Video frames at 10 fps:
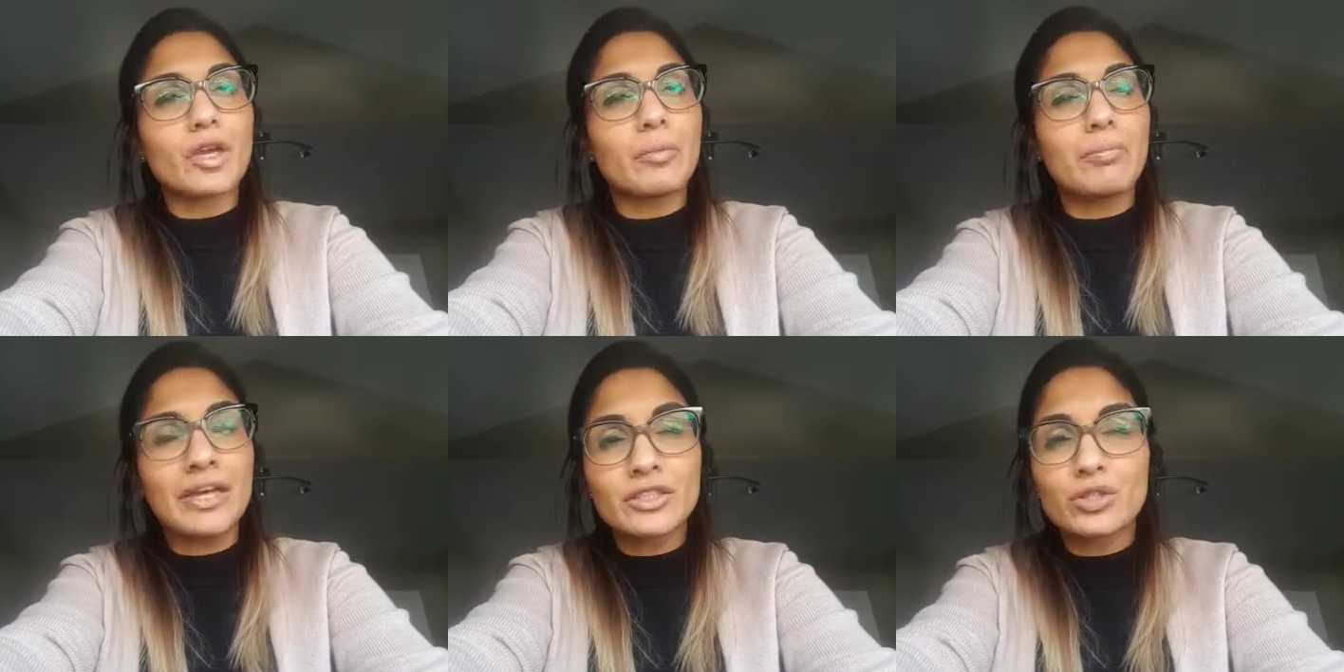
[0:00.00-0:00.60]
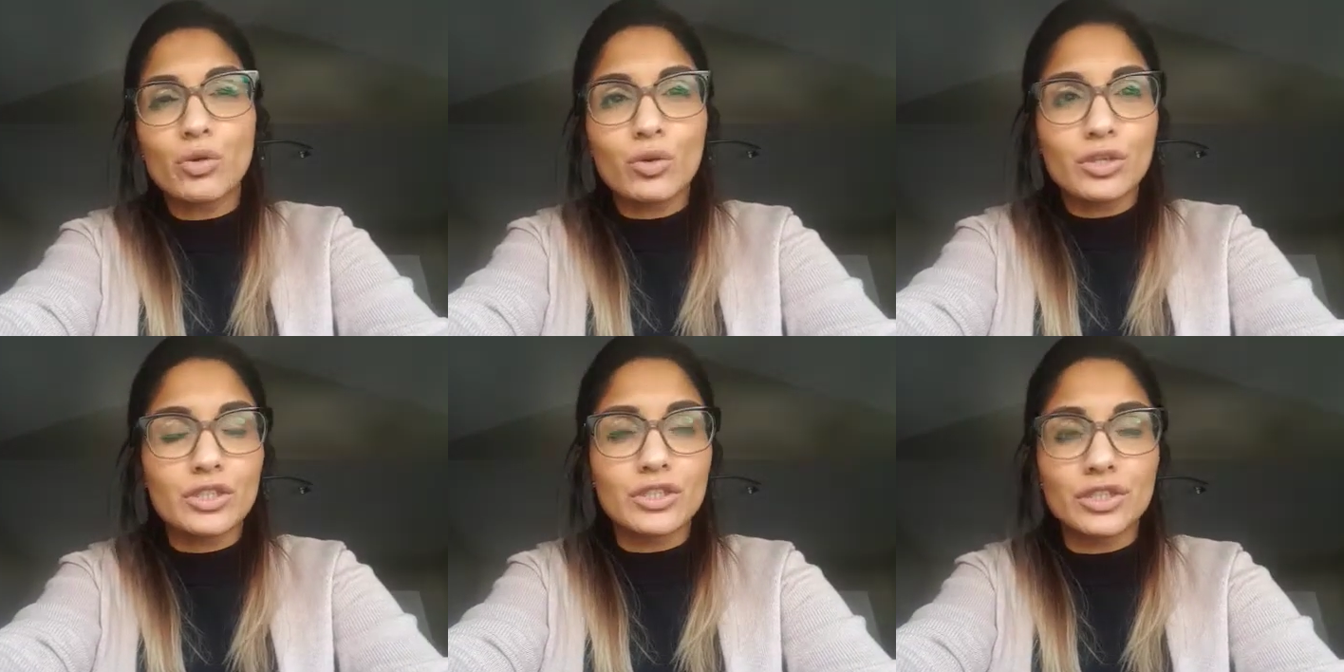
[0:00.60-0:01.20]

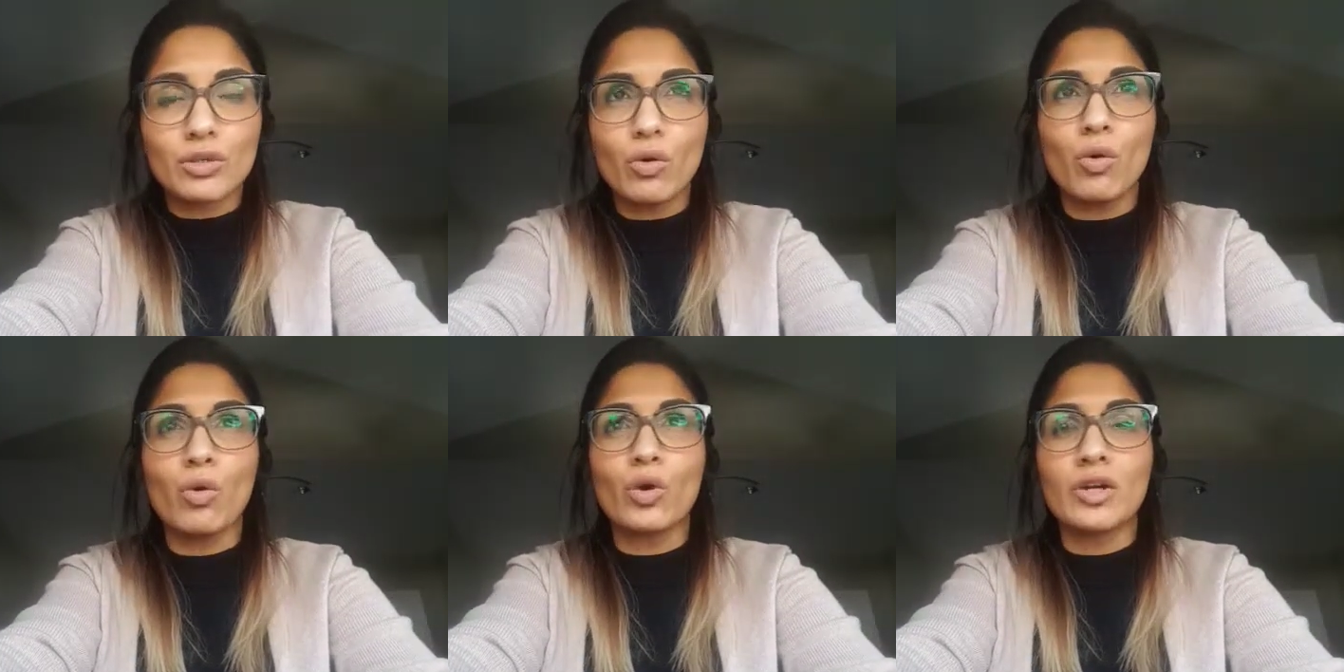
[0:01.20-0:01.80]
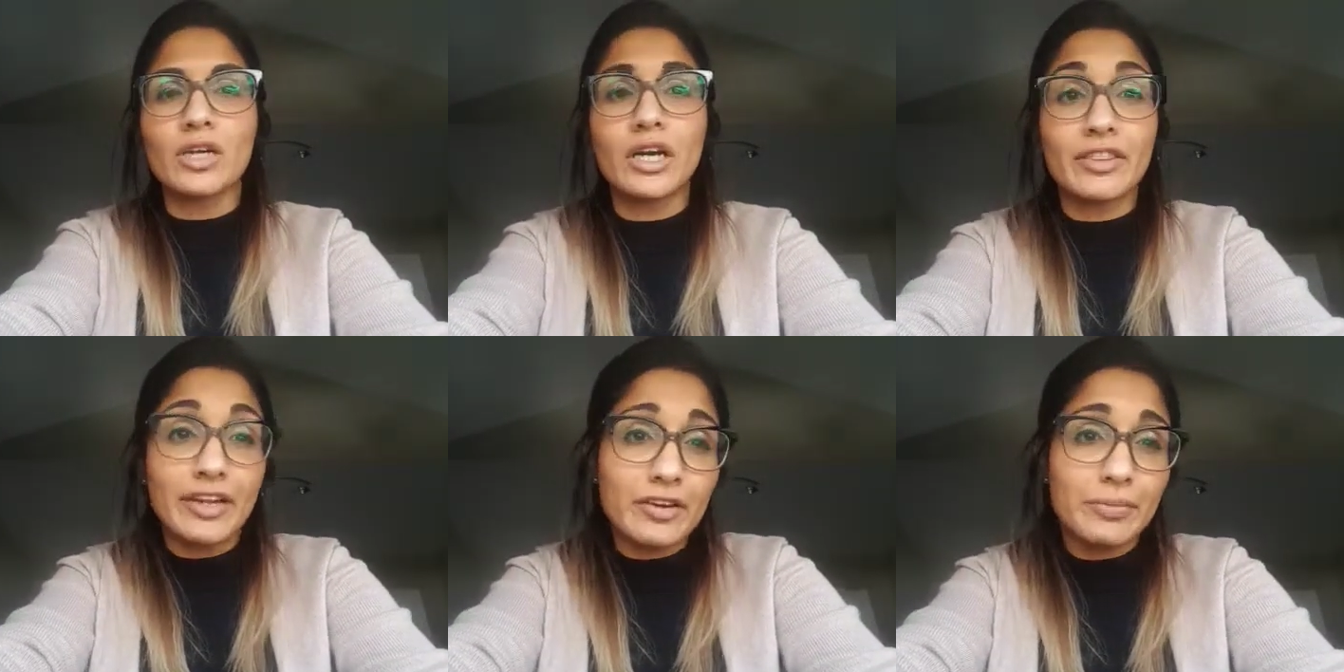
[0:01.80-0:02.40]
mentors or a
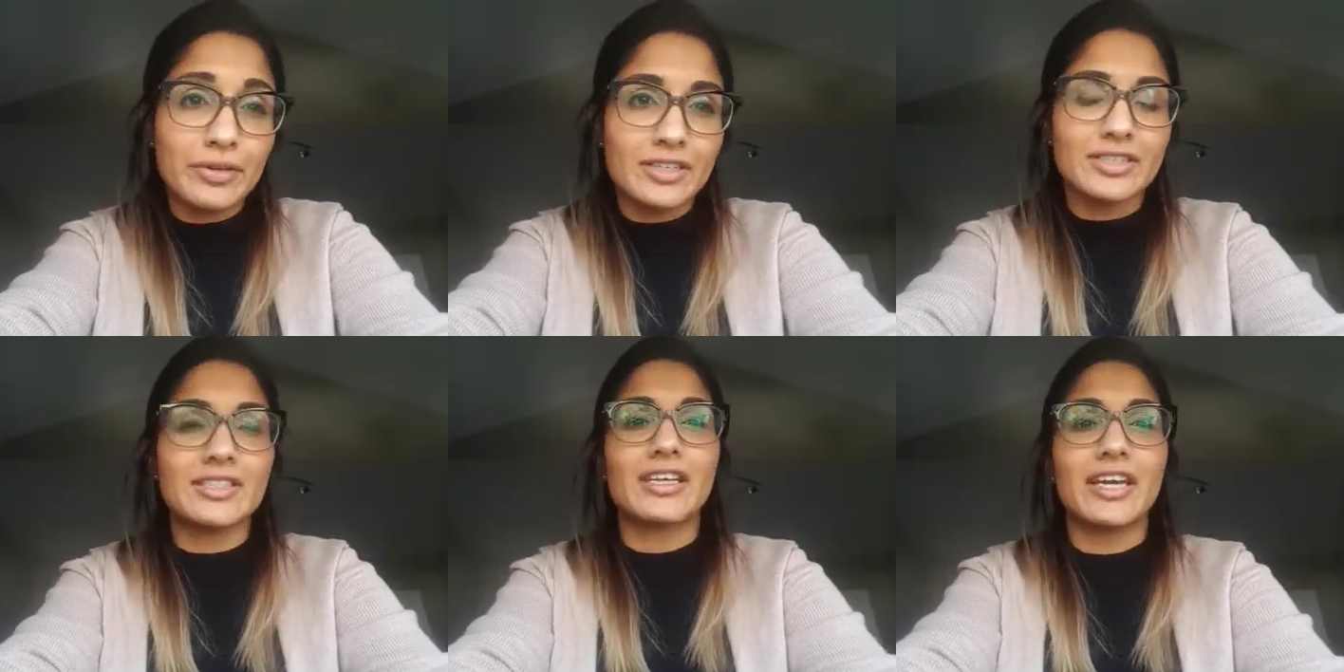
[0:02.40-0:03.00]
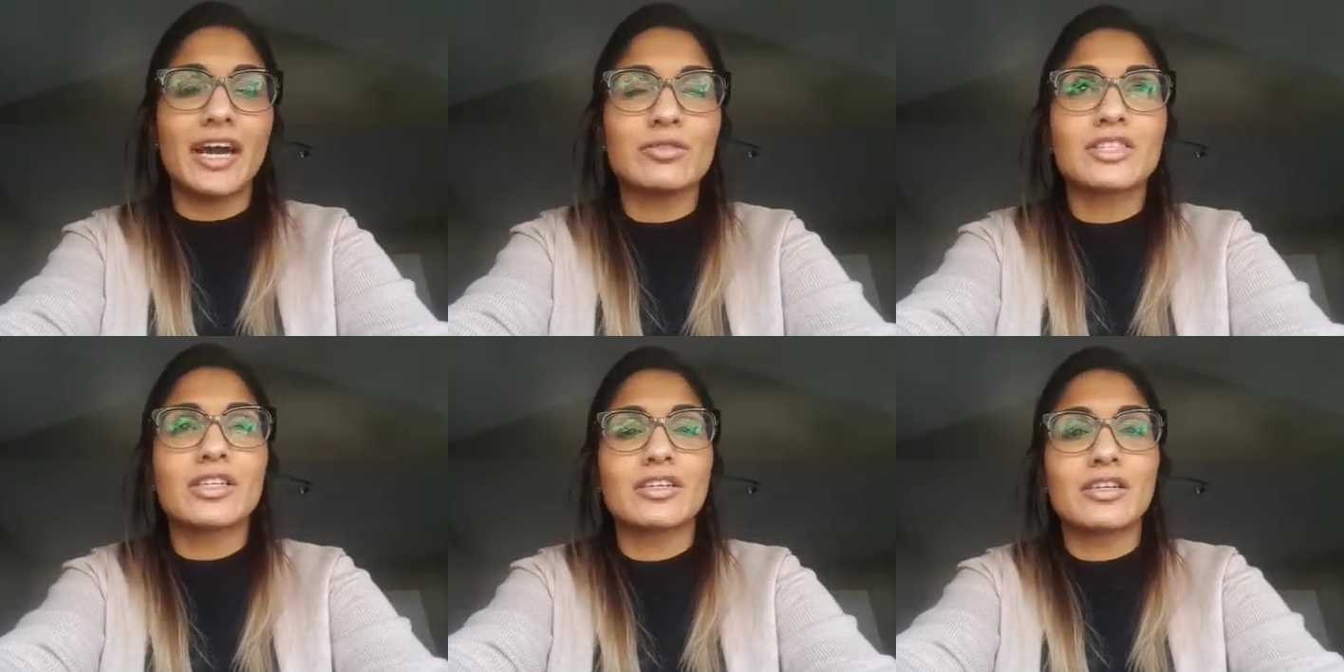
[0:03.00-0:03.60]
therapist, a
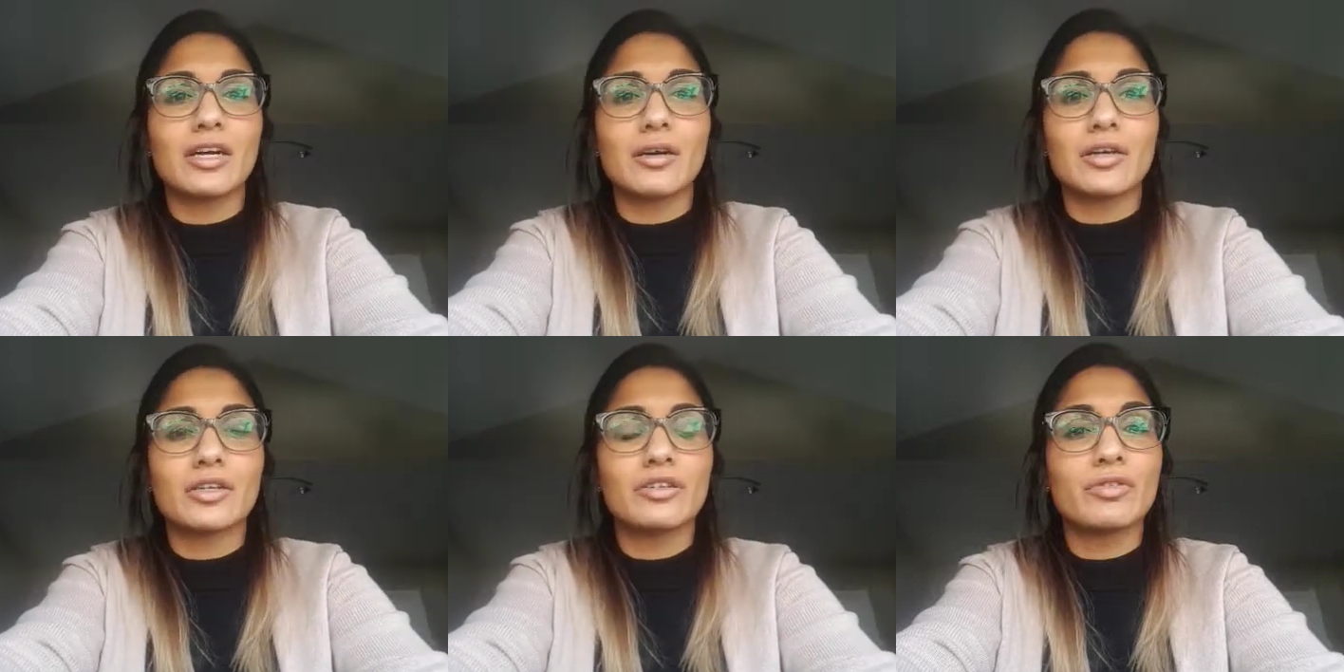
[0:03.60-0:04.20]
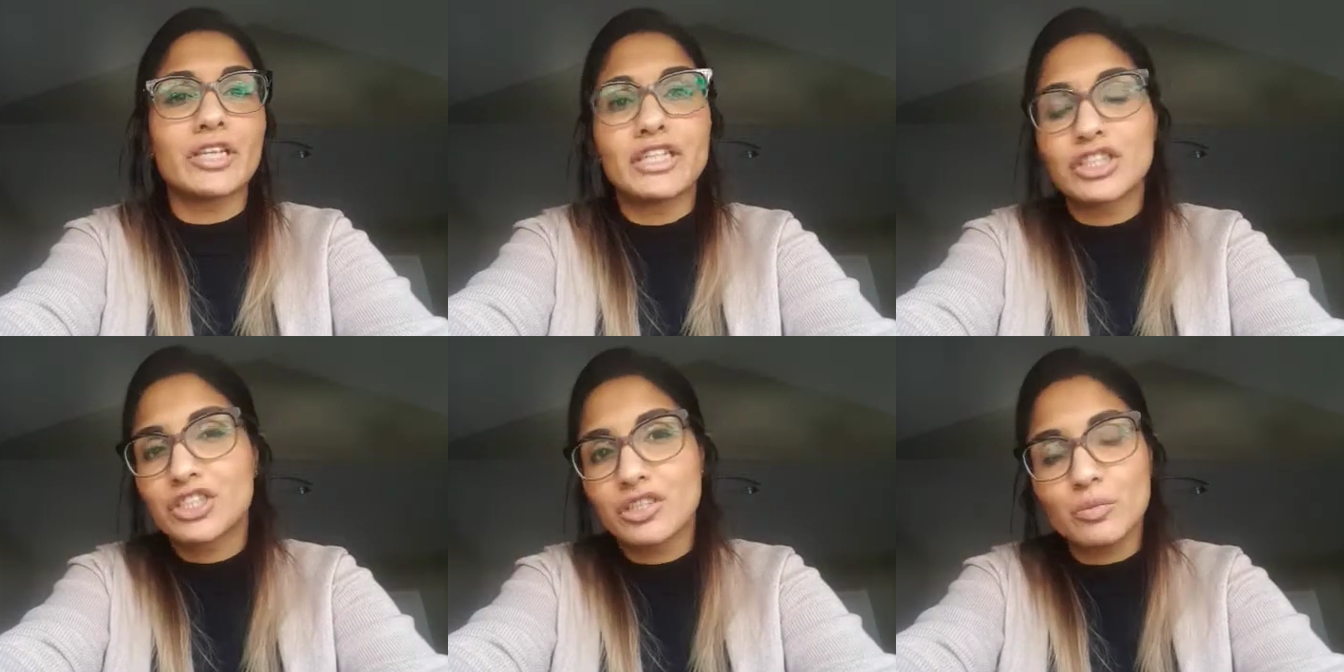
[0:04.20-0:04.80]
counselor, a good
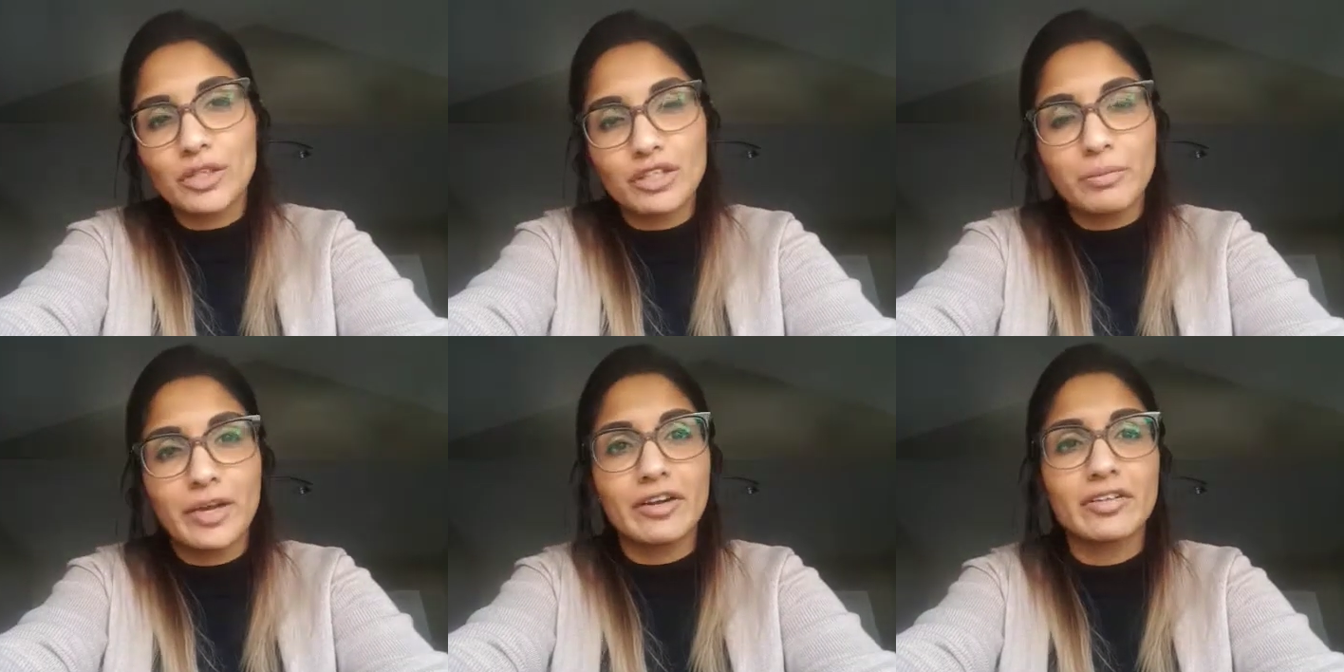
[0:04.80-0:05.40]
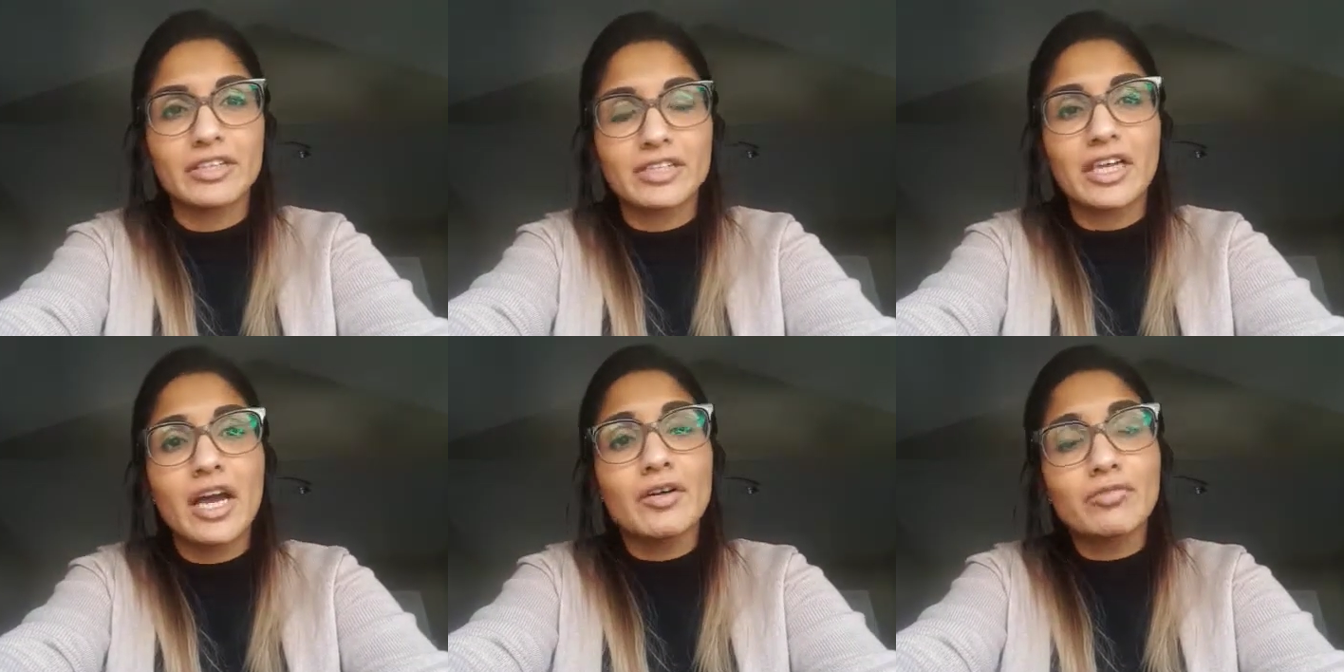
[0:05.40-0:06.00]
relationship with your
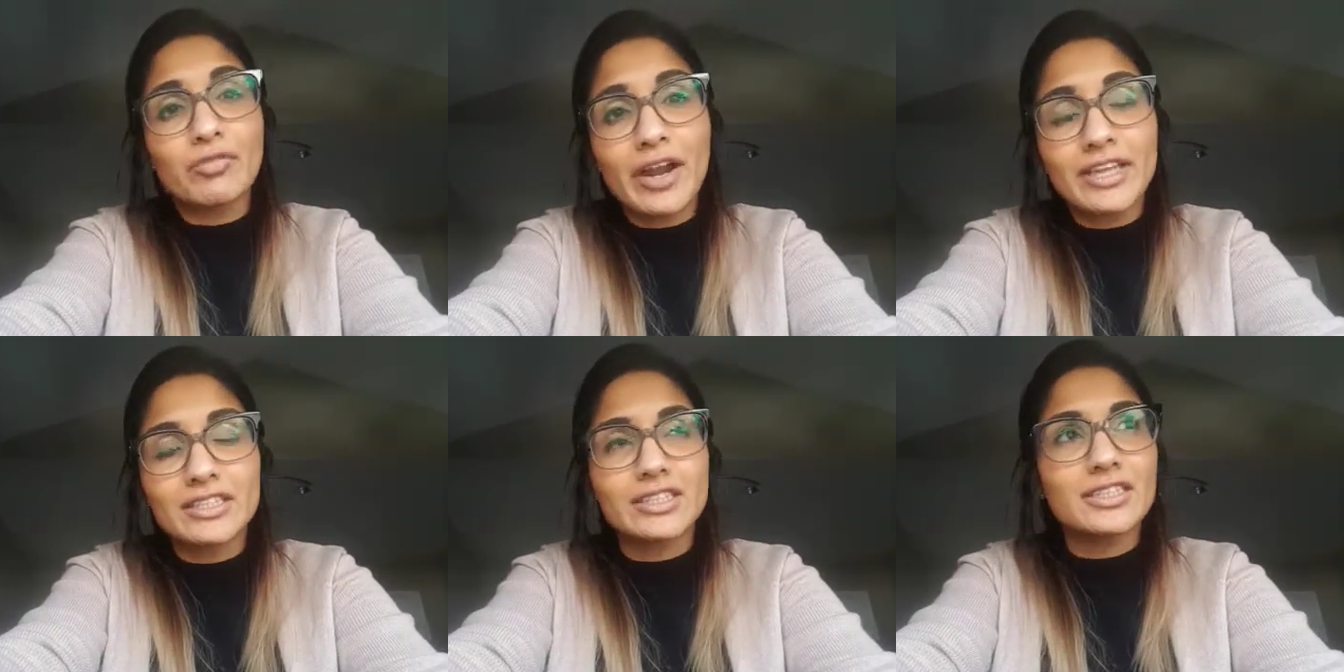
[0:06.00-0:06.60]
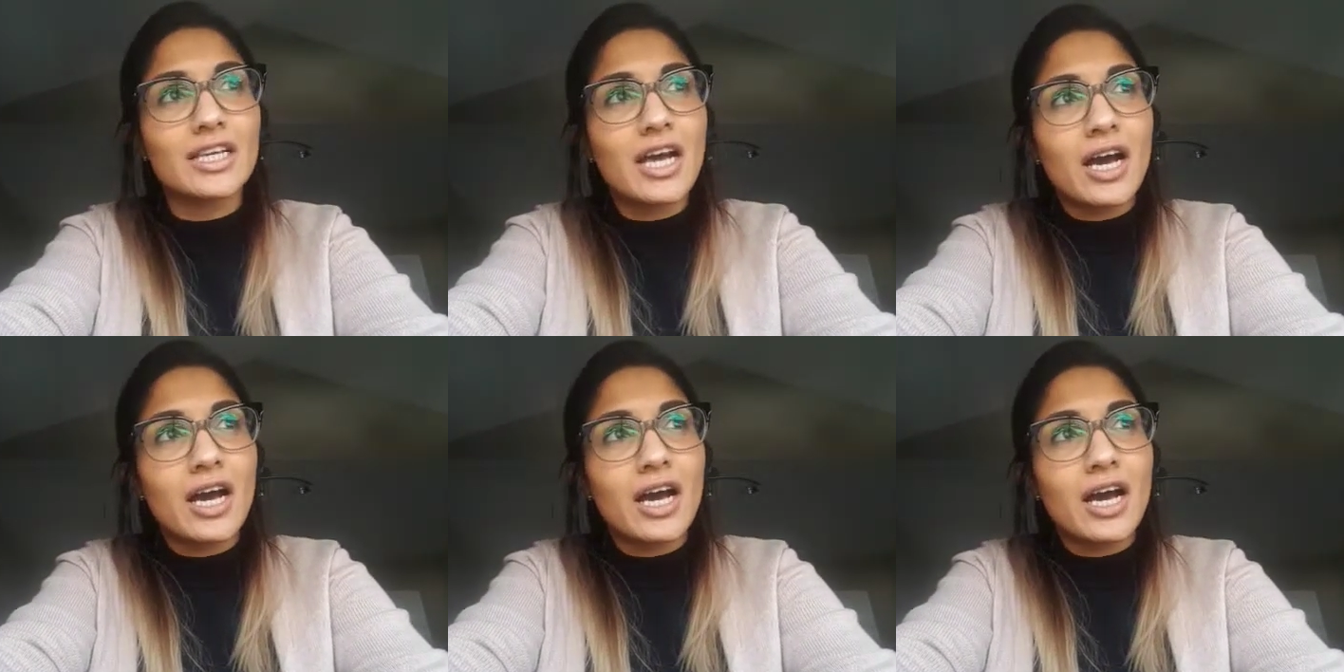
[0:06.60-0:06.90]
parents, friends,